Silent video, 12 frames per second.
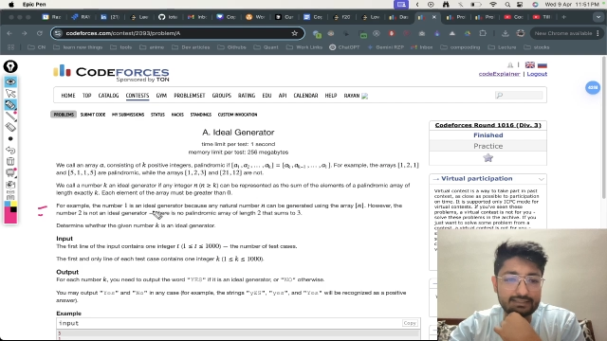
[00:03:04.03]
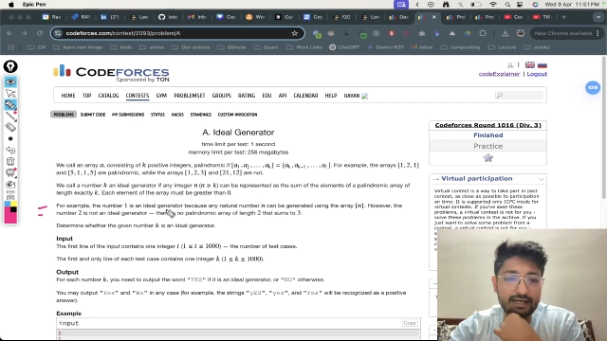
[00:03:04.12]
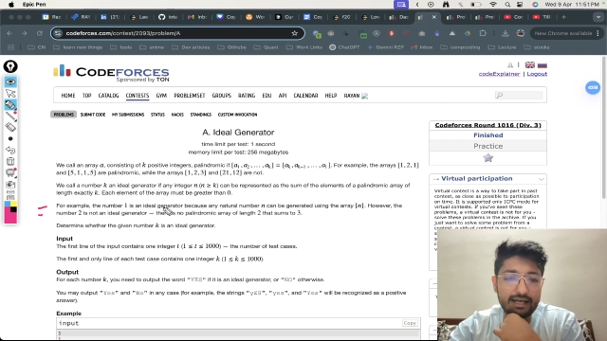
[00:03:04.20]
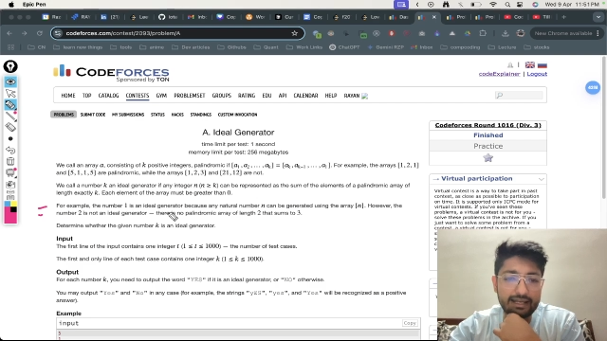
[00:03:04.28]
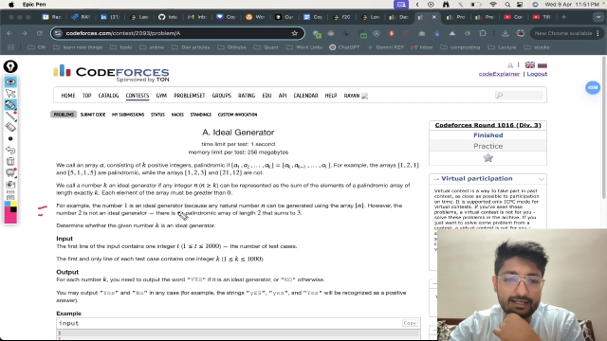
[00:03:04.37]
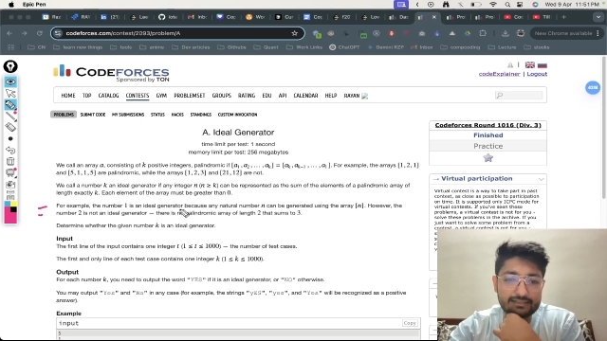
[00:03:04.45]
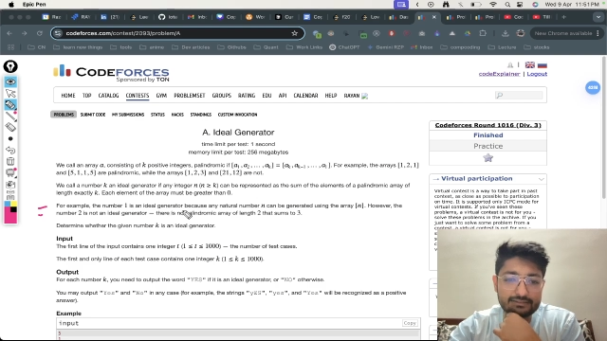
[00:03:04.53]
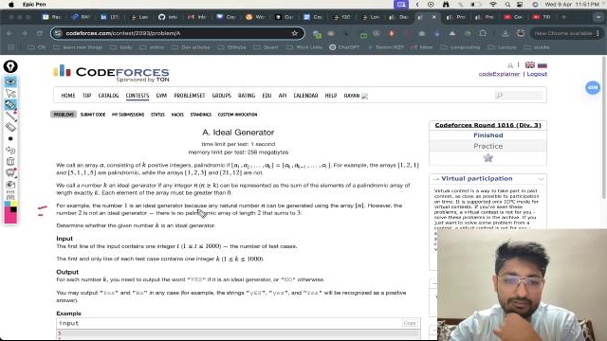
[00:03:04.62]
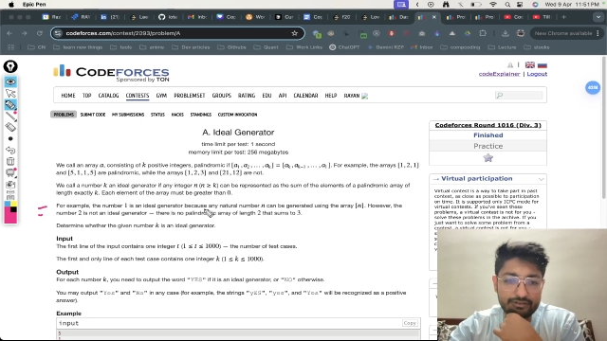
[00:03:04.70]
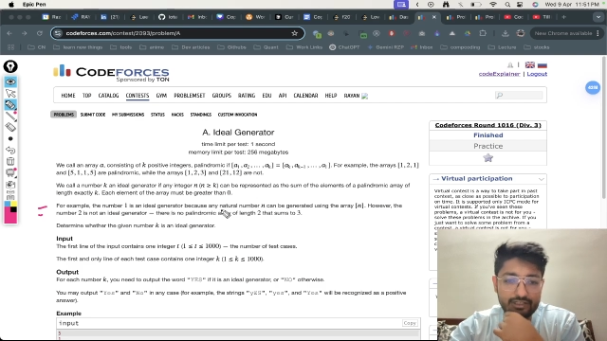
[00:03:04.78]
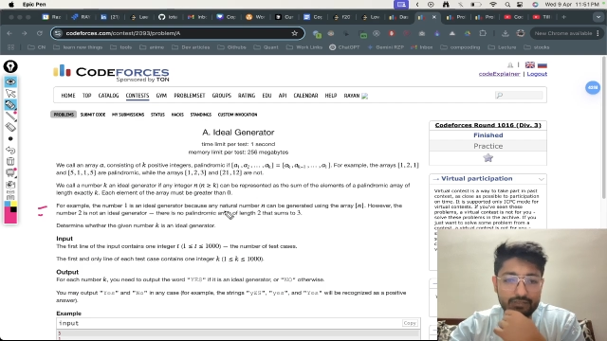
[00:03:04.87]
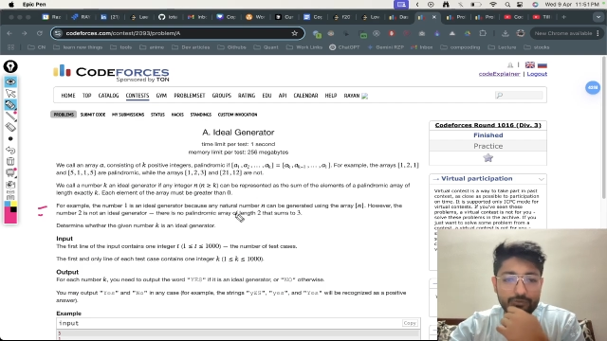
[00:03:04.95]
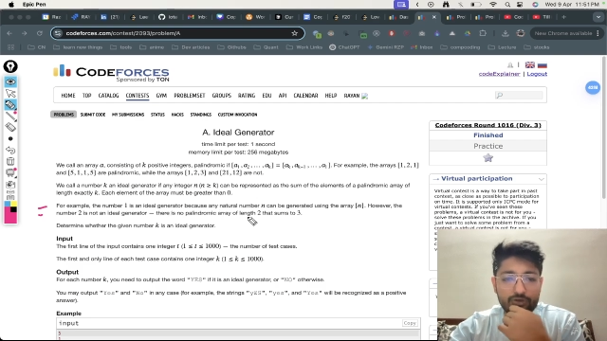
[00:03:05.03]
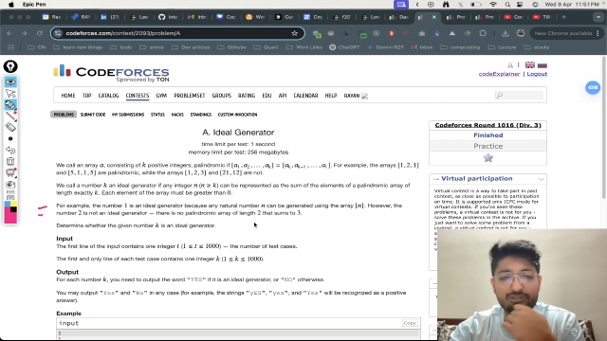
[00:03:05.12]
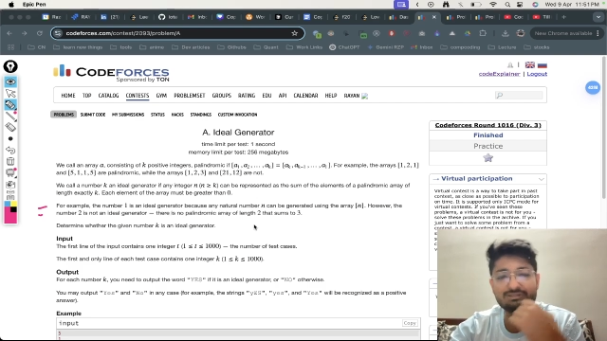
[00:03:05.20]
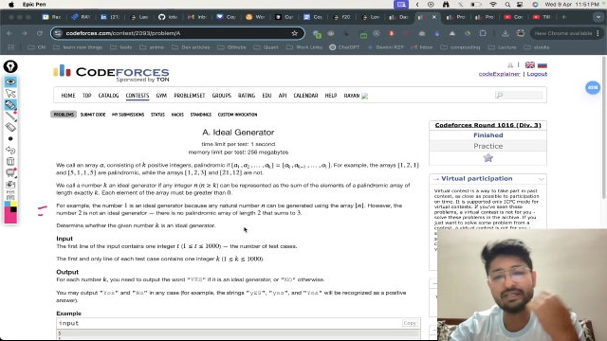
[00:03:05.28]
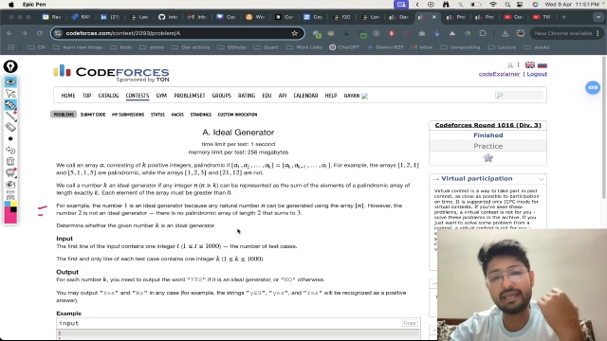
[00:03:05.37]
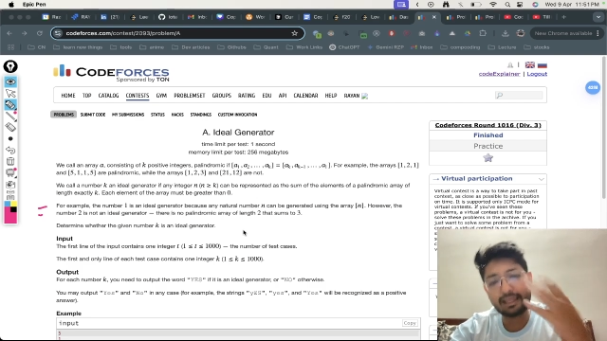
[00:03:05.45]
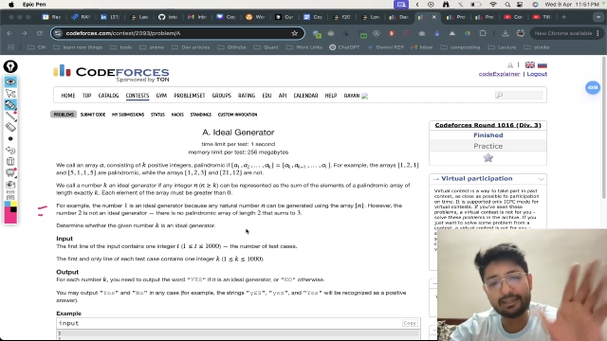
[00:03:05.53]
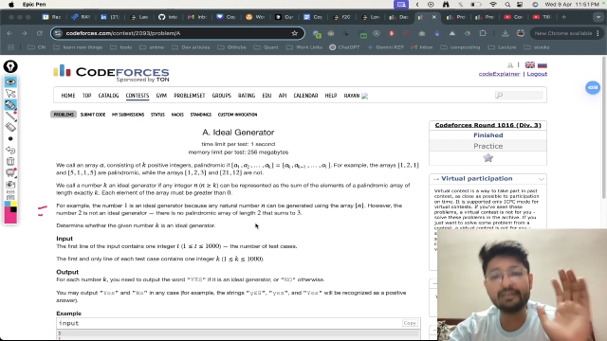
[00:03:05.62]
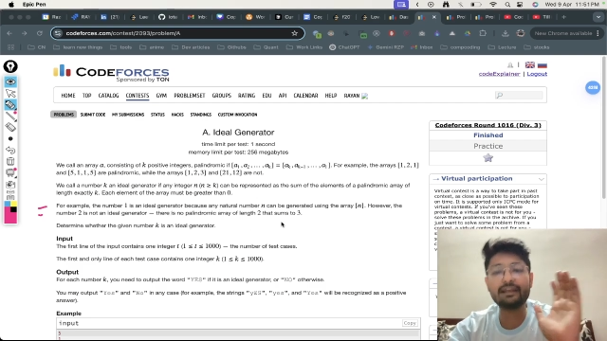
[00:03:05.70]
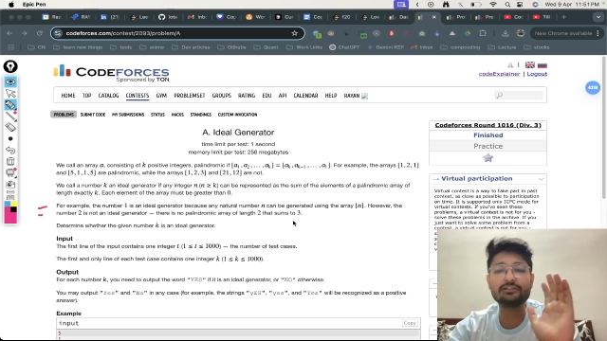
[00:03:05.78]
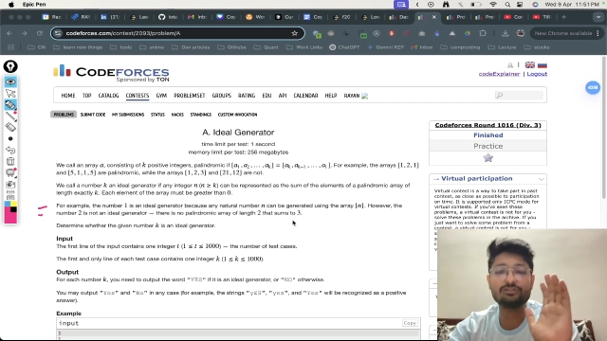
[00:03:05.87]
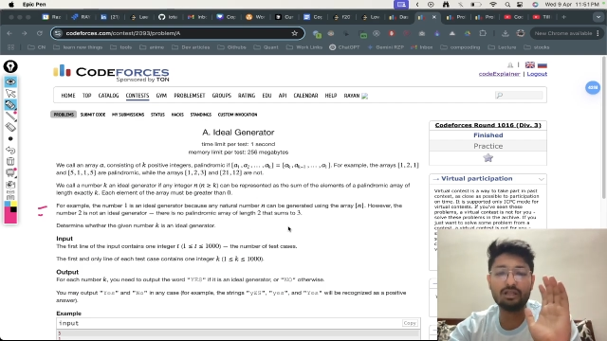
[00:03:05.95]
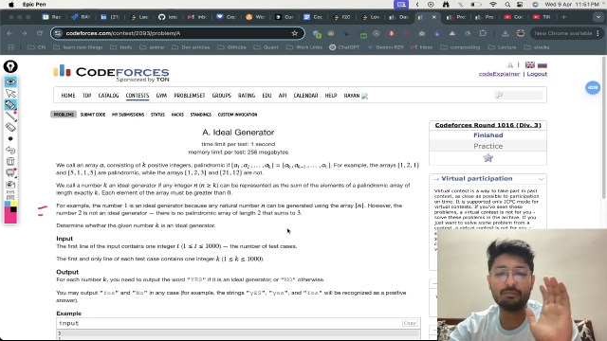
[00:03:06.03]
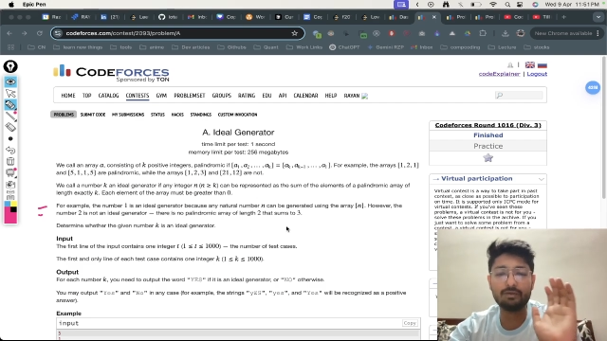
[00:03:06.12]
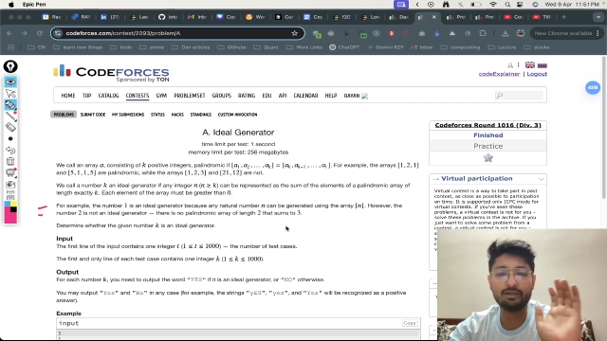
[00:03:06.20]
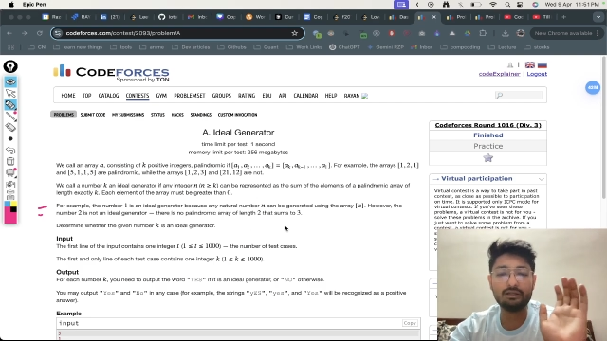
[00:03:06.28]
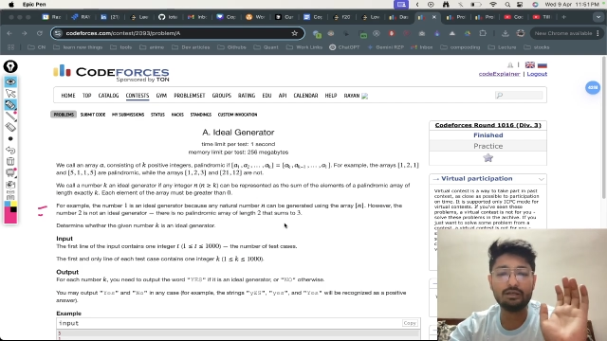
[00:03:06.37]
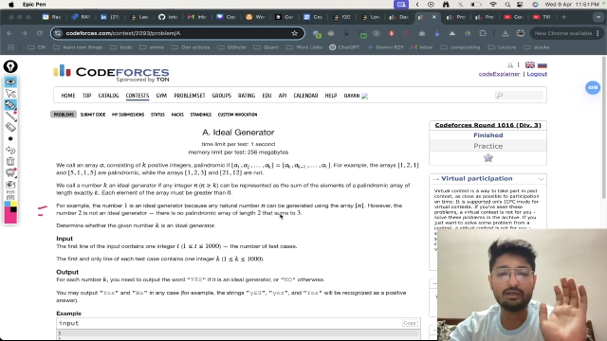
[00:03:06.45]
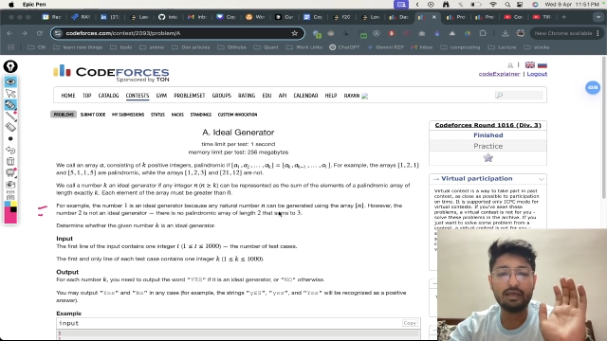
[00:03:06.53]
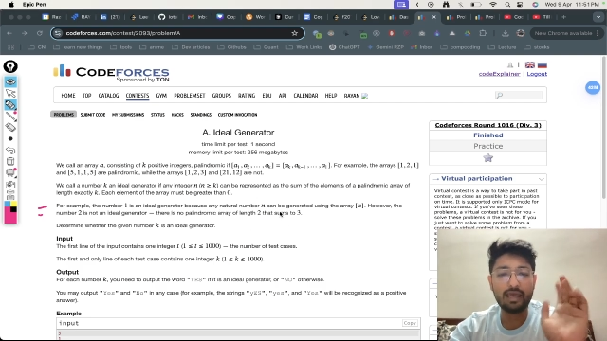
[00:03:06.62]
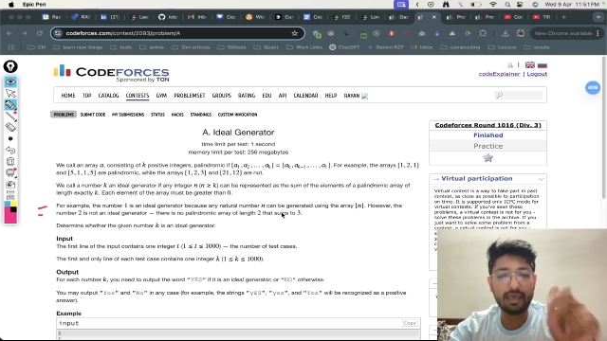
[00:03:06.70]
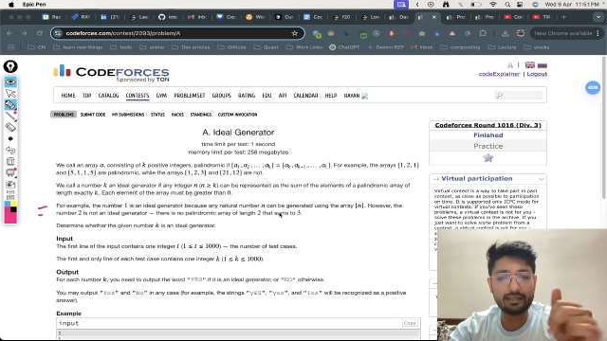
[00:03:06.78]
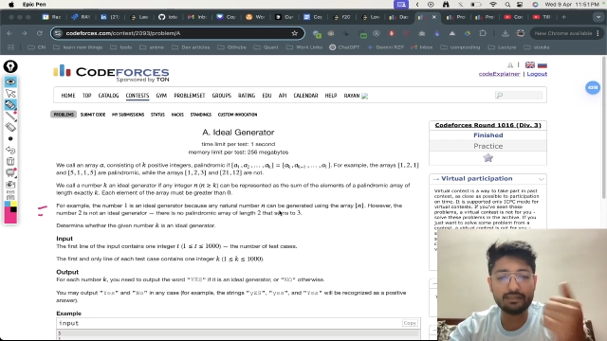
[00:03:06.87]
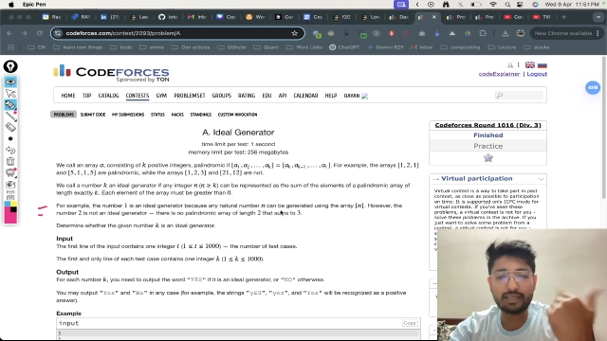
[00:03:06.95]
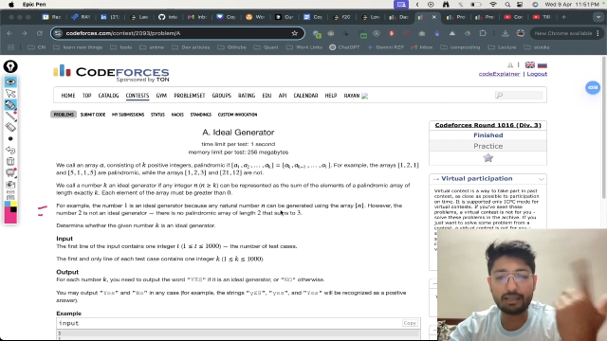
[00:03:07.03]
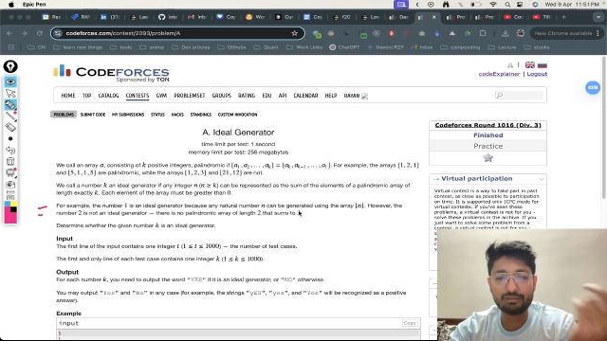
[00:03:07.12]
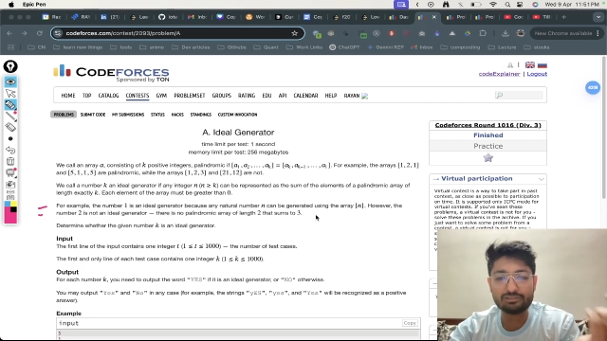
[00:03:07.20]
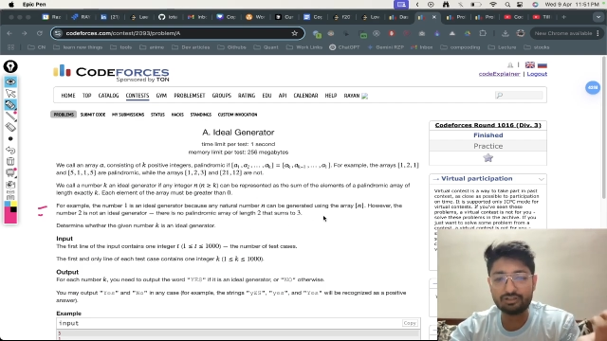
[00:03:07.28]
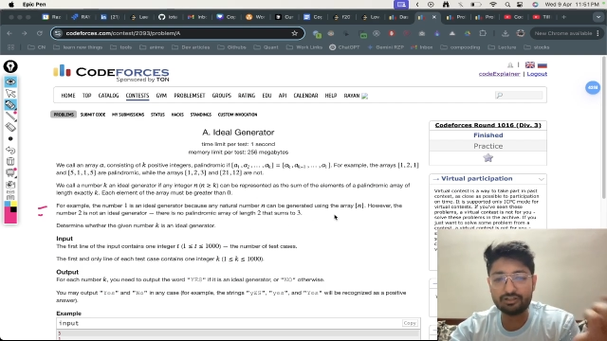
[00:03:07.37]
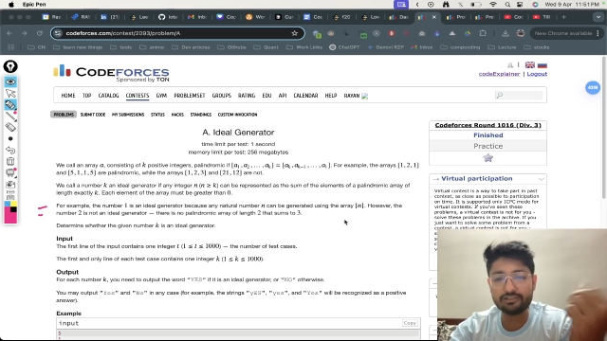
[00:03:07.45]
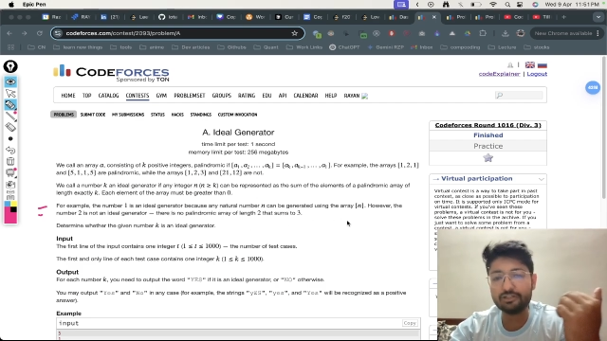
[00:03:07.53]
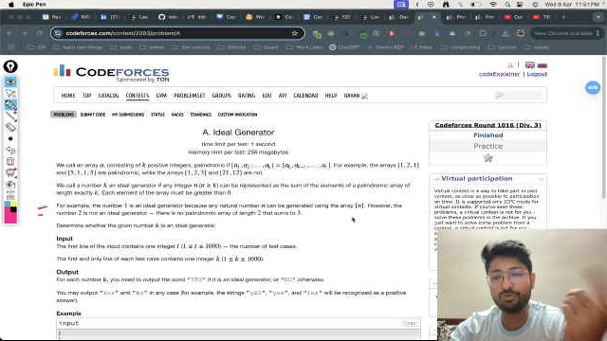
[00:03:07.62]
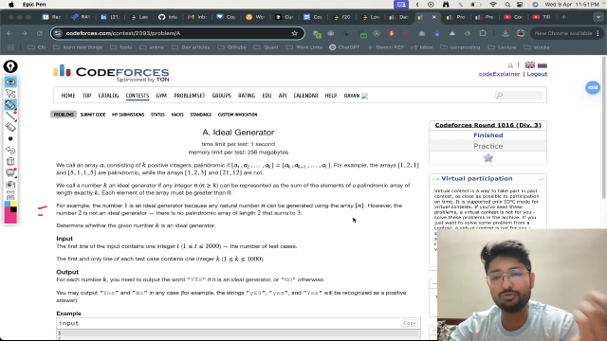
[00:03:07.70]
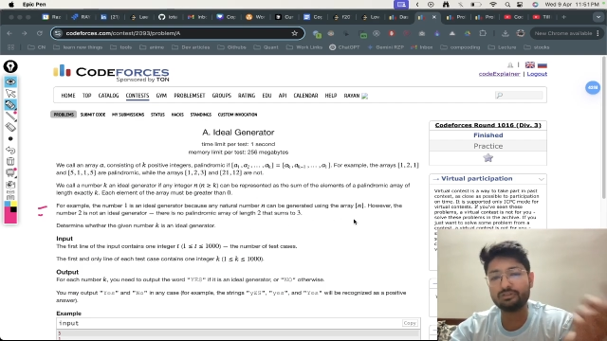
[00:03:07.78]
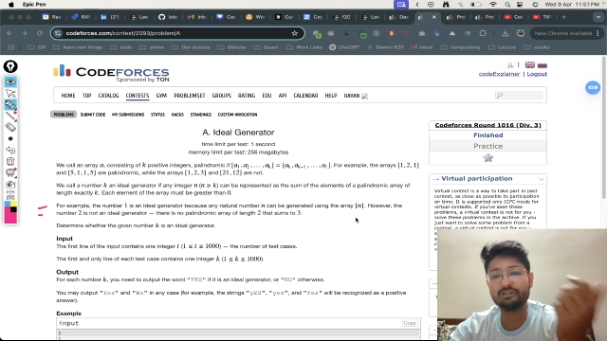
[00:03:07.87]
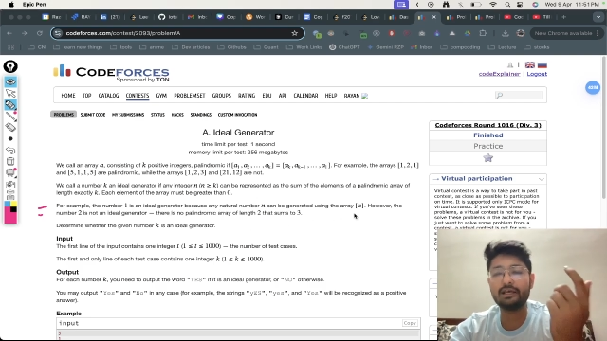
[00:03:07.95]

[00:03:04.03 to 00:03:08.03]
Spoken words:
a ideal generator because any natural number n can be generated using